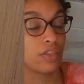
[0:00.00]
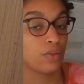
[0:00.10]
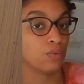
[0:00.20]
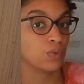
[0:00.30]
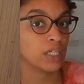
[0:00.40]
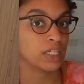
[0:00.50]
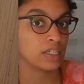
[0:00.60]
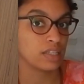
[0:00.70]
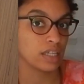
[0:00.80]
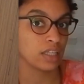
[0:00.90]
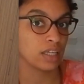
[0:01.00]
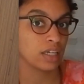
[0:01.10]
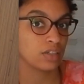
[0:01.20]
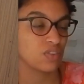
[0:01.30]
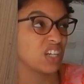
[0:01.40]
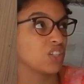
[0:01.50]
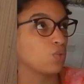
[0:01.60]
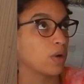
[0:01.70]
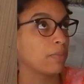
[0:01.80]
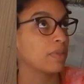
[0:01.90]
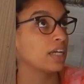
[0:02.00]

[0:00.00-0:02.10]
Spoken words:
the wood ceiling, so I need to wipe